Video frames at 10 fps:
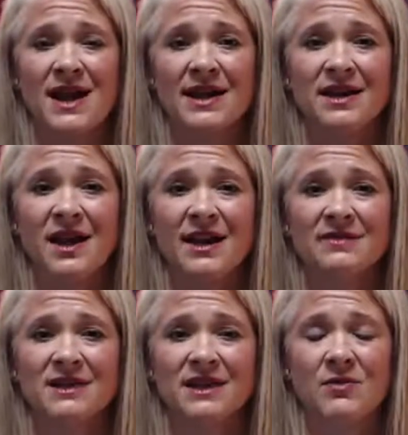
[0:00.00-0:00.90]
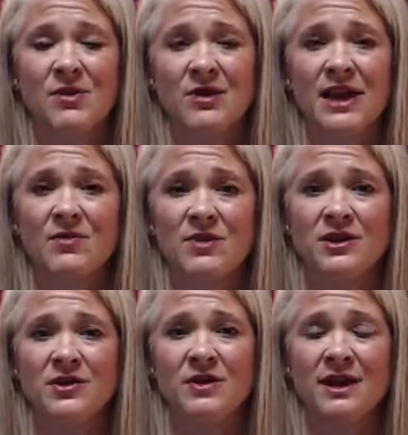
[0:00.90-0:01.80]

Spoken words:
I'd love to communicate with you.